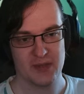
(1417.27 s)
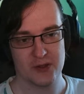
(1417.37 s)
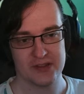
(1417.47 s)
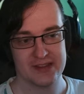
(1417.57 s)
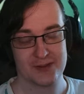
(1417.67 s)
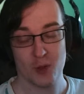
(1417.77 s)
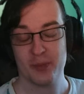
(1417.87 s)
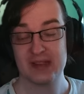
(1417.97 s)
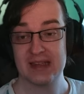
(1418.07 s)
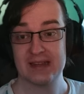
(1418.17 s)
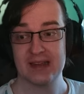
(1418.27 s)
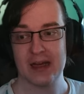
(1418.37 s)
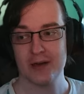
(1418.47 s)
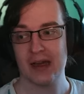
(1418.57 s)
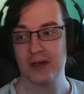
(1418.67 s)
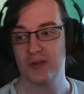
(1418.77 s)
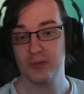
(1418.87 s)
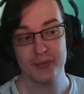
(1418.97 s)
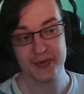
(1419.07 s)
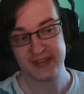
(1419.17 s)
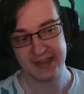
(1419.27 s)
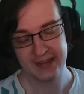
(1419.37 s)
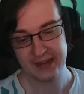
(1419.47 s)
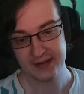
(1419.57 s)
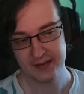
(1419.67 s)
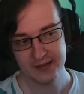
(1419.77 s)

because it's compensating our lack of burst healing.